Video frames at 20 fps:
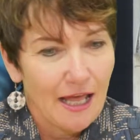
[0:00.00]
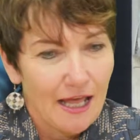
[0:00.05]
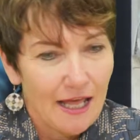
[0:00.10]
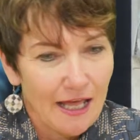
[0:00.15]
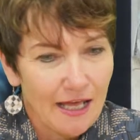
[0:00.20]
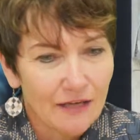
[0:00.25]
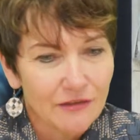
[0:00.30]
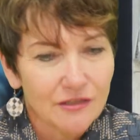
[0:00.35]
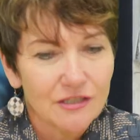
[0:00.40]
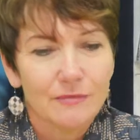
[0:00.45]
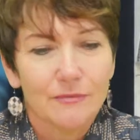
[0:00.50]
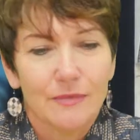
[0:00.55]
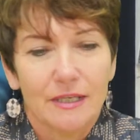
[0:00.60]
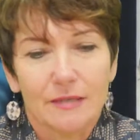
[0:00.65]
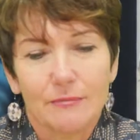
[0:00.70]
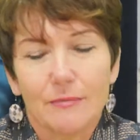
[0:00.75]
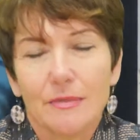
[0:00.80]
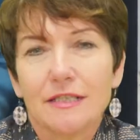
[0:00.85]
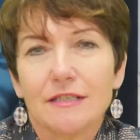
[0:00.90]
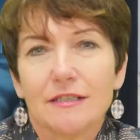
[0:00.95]
how to
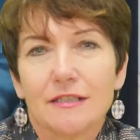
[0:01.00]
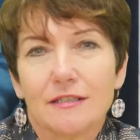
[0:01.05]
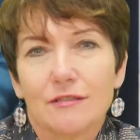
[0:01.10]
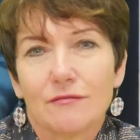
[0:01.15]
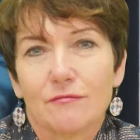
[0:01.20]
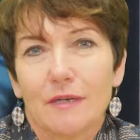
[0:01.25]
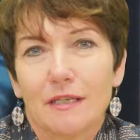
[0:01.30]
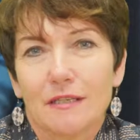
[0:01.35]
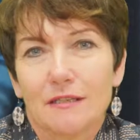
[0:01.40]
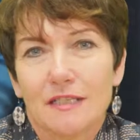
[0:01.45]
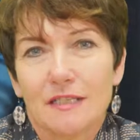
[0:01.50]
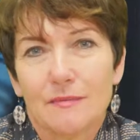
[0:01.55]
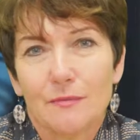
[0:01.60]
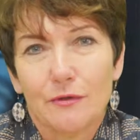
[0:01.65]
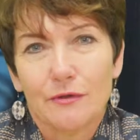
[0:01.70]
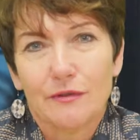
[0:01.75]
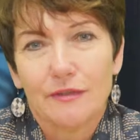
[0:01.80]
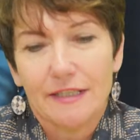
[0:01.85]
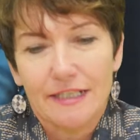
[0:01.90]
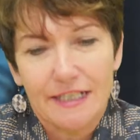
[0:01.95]
make meetings run
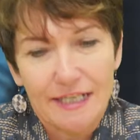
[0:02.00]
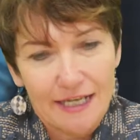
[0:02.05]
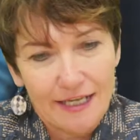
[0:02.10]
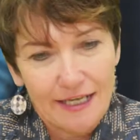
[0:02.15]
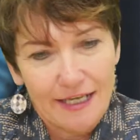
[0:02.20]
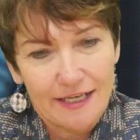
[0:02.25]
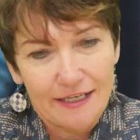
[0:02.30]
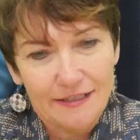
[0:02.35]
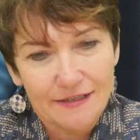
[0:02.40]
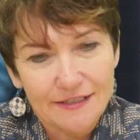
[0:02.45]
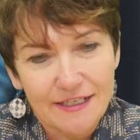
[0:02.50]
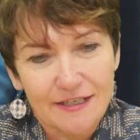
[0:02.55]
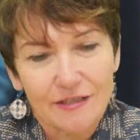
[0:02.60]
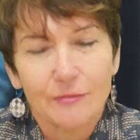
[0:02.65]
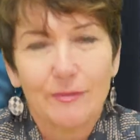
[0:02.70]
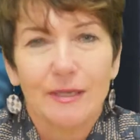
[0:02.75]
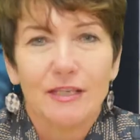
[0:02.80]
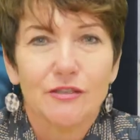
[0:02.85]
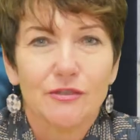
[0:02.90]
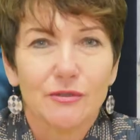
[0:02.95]
smoothly and how to
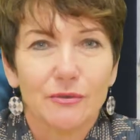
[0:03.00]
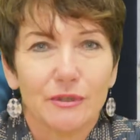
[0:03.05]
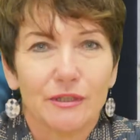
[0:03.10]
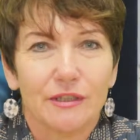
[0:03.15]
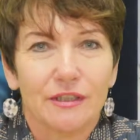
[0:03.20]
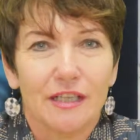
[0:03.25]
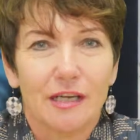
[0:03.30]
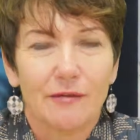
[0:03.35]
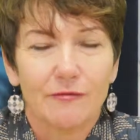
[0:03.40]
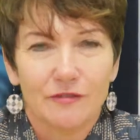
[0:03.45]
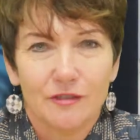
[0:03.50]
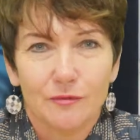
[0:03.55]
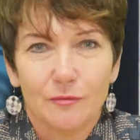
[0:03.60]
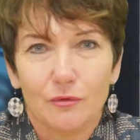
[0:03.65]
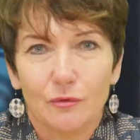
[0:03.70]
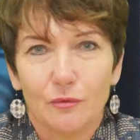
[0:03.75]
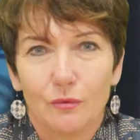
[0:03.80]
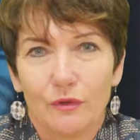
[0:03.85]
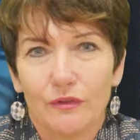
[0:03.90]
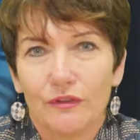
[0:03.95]
make sure you're
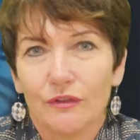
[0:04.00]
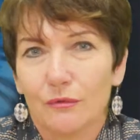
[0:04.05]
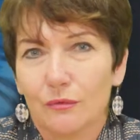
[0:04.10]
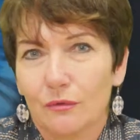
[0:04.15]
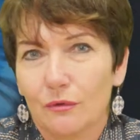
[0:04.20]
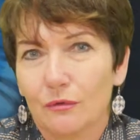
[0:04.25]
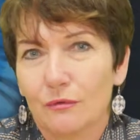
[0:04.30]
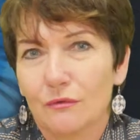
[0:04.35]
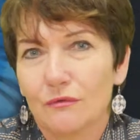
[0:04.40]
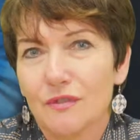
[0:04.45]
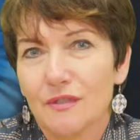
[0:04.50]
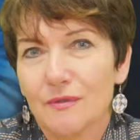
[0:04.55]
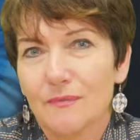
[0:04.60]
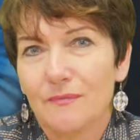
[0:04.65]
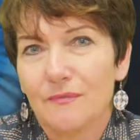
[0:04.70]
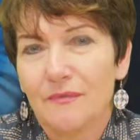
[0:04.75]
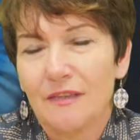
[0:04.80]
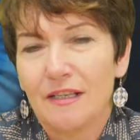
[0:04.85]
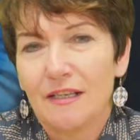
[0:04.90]
comfortable with the rules.